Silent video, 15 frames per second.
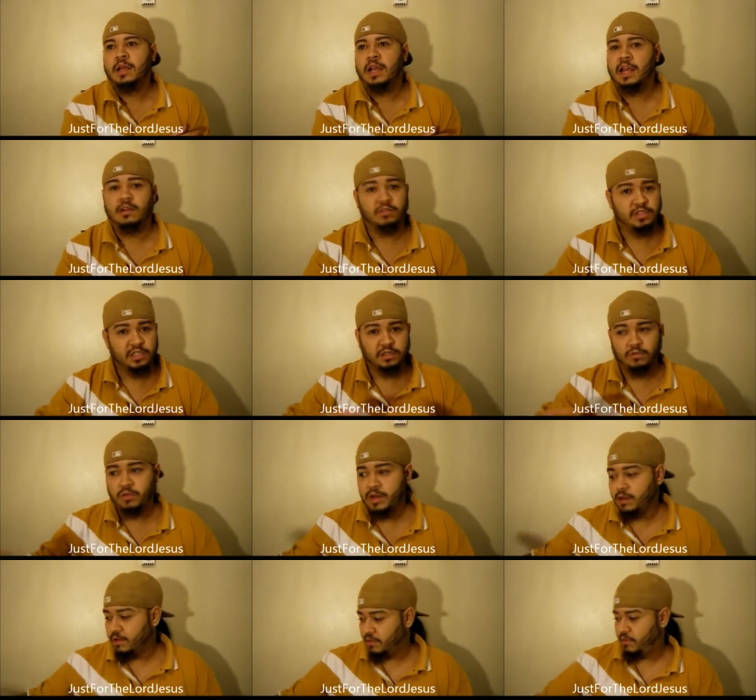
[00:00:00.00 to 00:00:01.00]
and it was just a
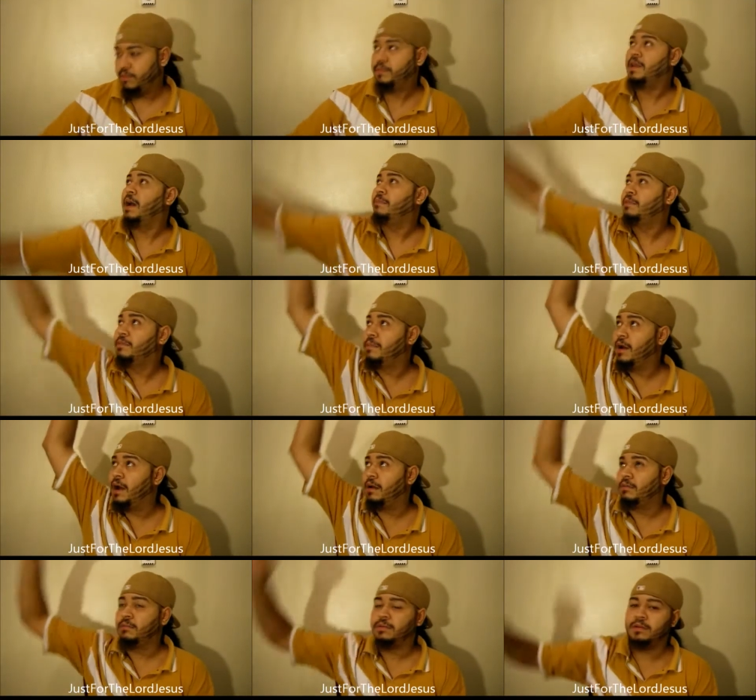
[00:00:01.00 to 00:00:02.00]
window from top to bottom.
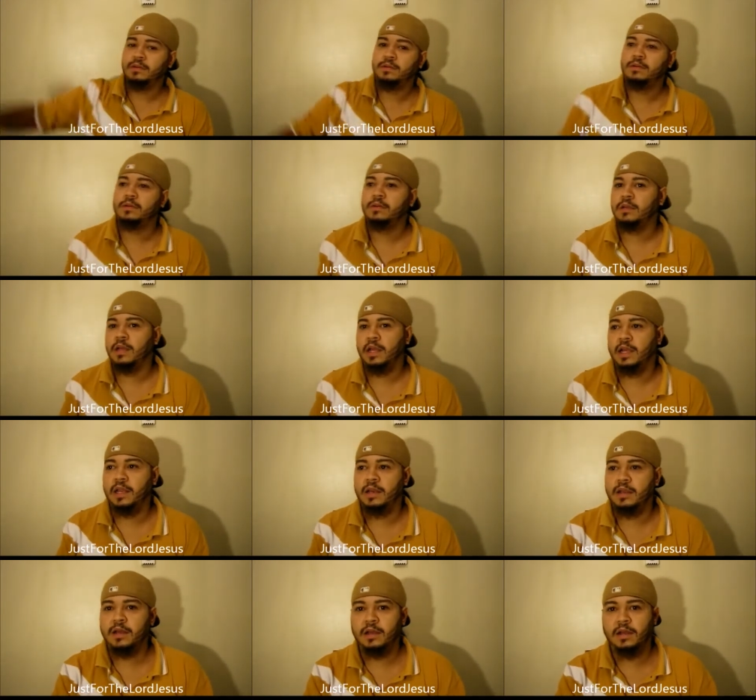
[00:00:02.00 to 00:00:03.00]

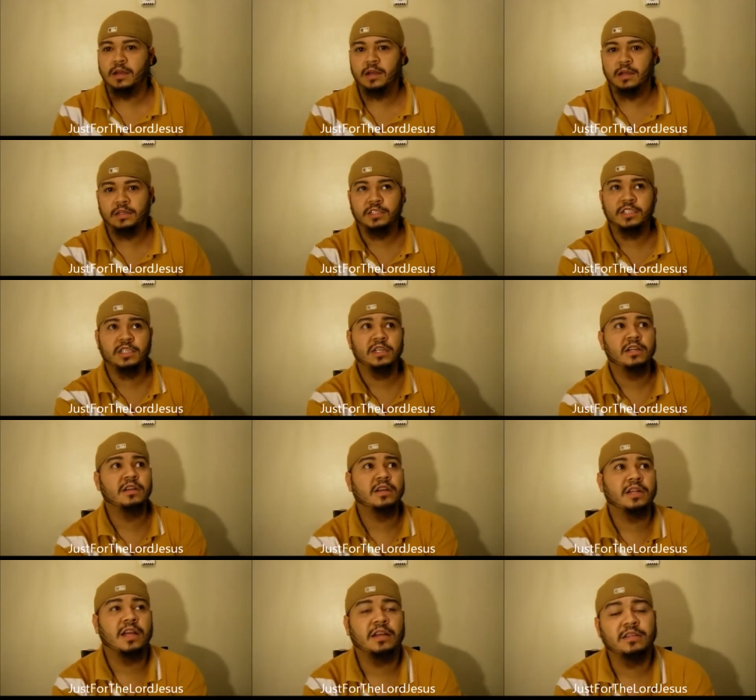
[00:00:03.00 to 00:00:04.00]
And she
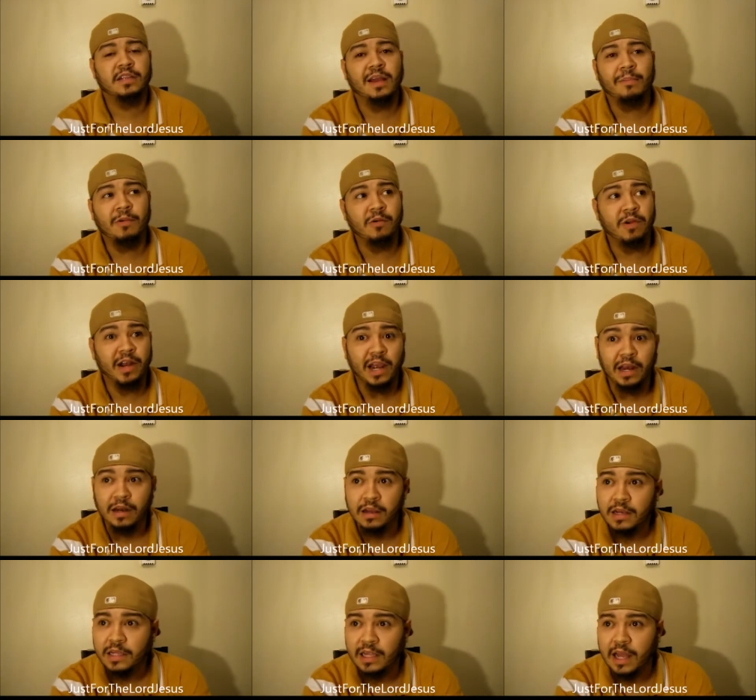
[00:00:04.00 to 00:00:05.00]
looked outside, but when I
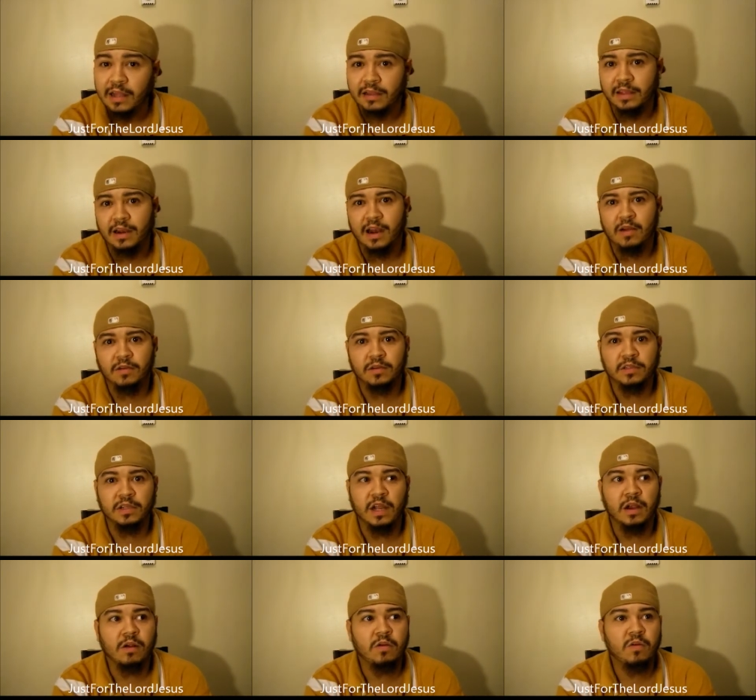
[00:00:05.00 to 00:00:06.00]
looked out there, I was
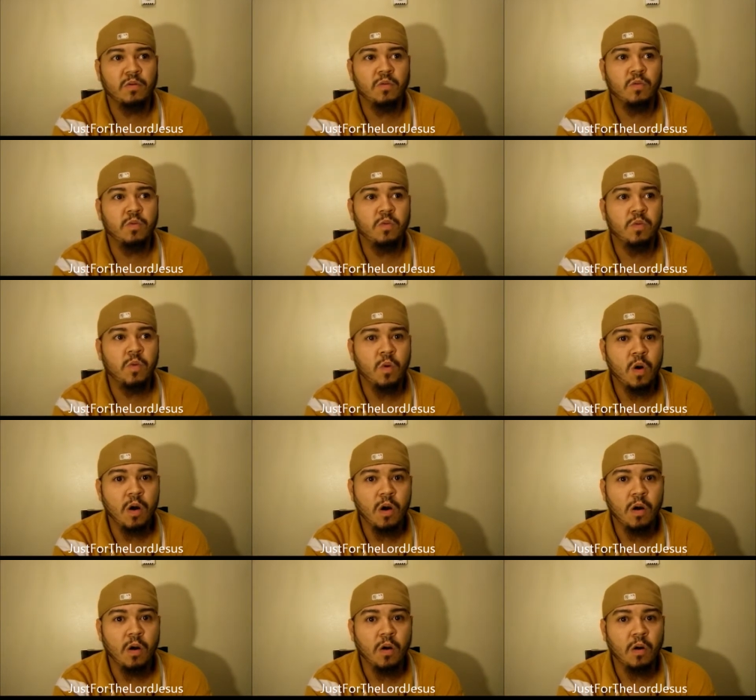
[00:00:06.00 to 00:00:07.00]
like,
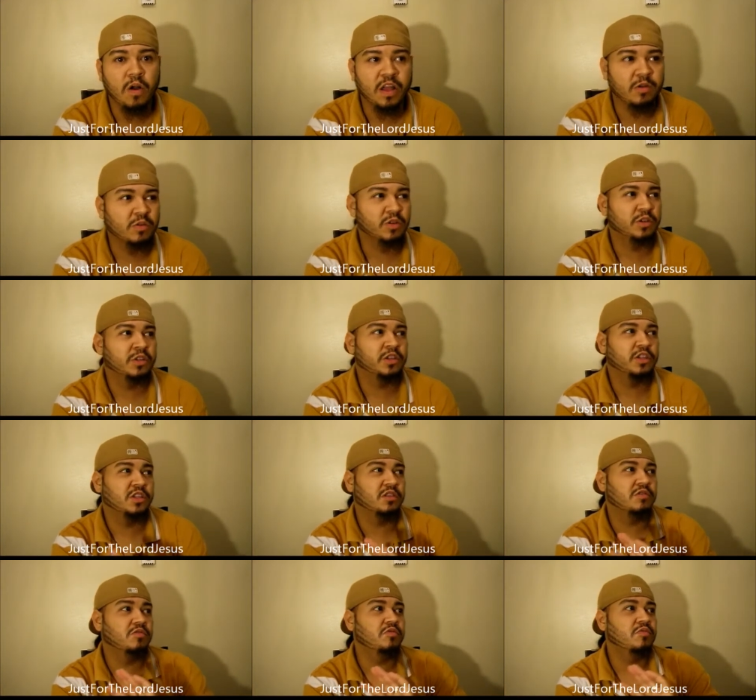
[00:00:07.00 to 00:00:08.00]
whoa, it was
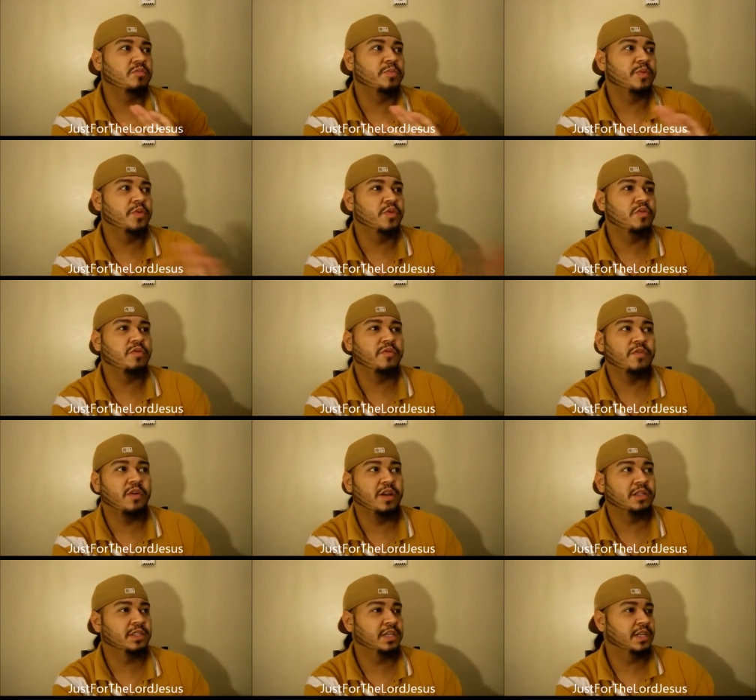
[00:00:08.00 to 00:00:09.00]
so beautiful.
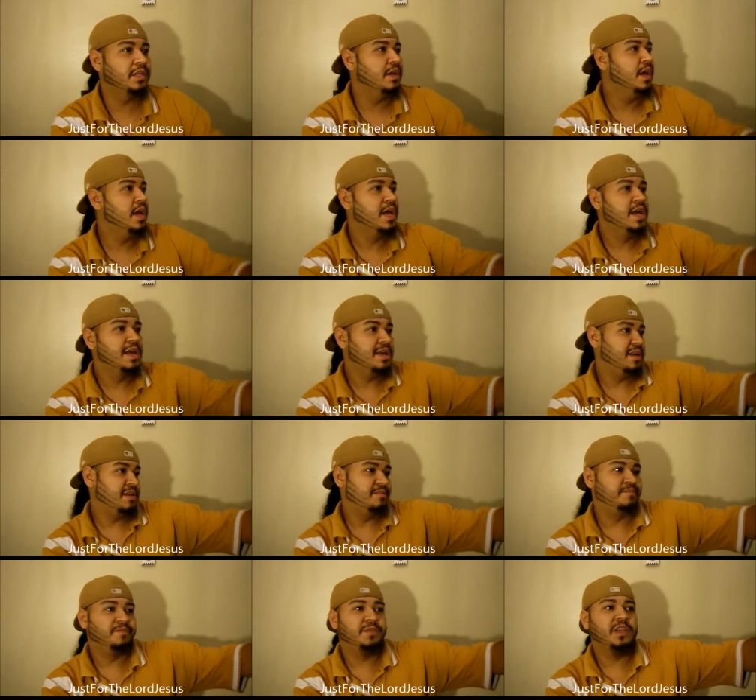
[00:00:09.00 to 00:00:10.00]
I seen
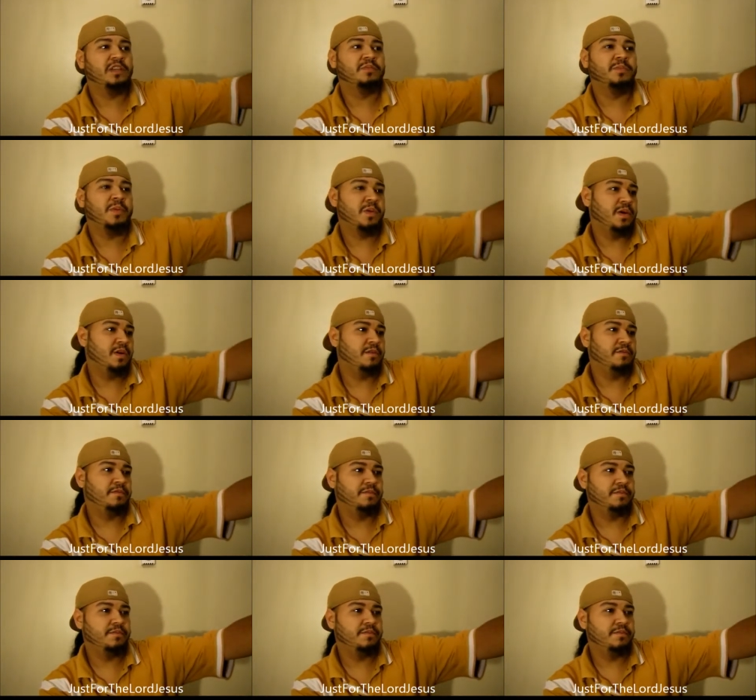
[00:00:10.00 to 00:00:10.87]
this part of